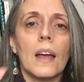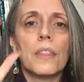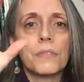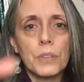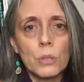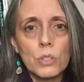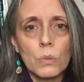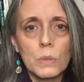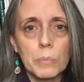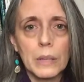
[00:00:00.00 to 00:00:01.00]
The
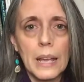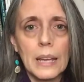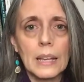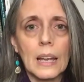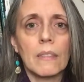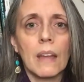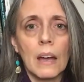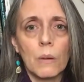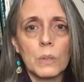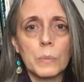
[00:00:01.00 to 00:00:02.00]
future was blank, and
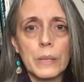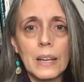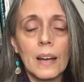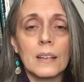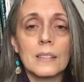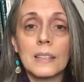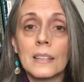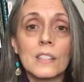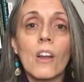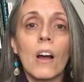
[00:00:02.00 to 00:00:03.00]
that was because
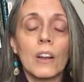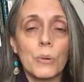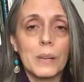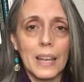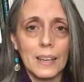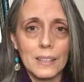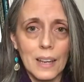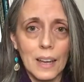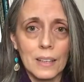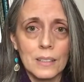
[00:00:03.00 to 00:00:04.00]
it's not created
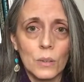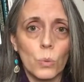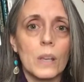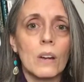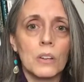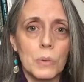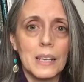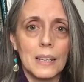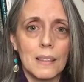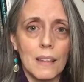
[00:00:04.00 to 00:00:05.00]
yet. We are
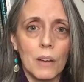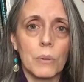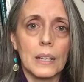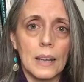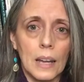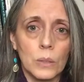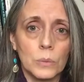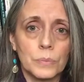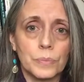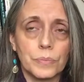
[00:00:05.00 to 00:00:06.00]
creating that right now.
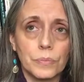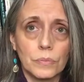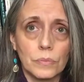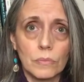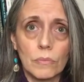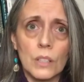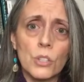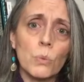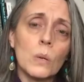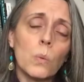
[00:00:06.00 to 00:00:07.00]

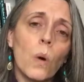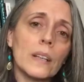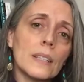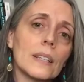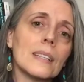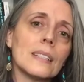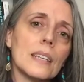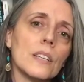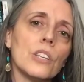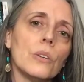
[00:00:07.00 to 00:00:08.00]
Do we want to
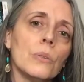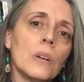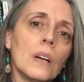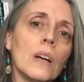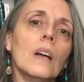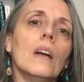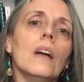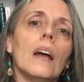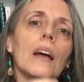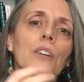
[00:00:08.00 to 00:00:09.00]
continue
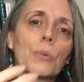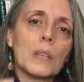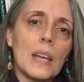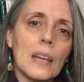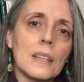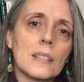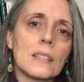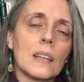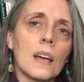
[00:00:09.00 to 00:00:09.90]
and create?